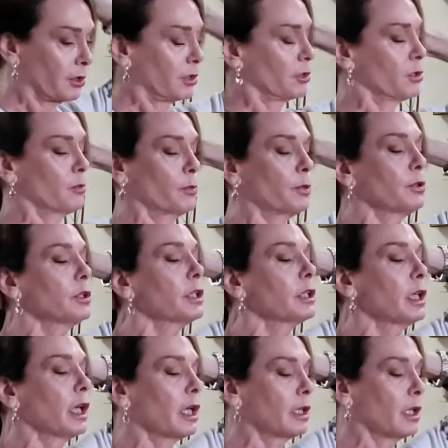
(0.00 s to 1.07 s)
there and you're pulling
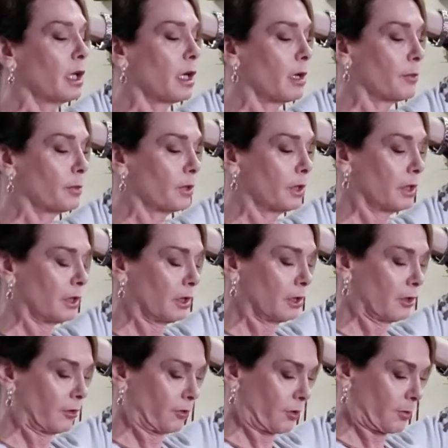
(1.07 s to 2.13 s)
the head up
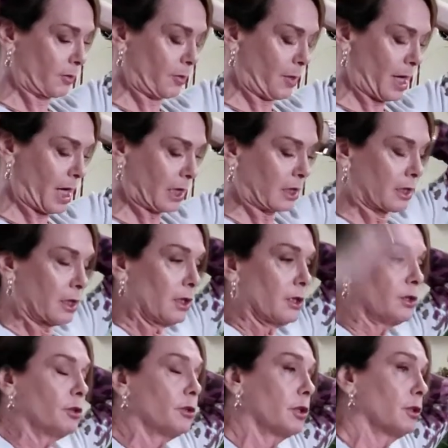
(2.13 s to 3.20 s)
from the back.
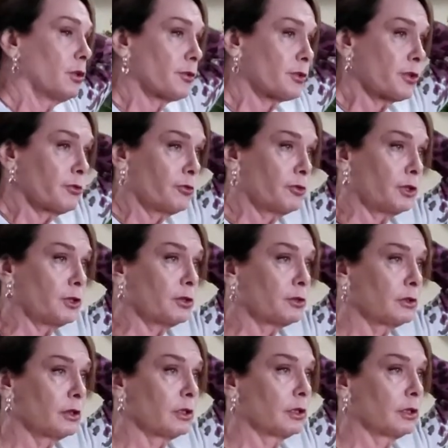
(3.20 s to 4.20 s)
You can also feel